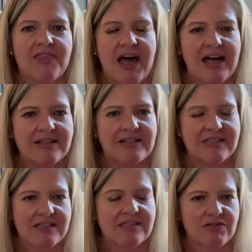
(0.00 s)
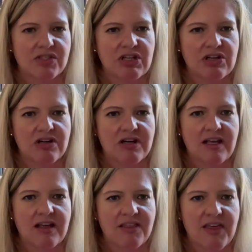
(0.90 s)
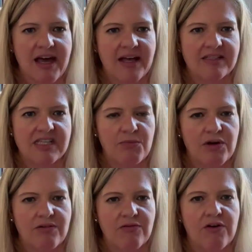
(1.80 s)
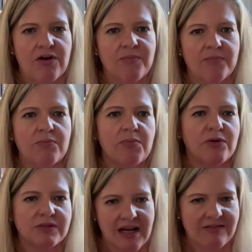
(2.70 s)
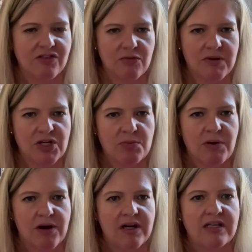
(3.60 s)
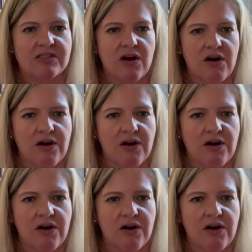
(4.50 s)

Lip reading: that sense of security that someone from both sides of the major parties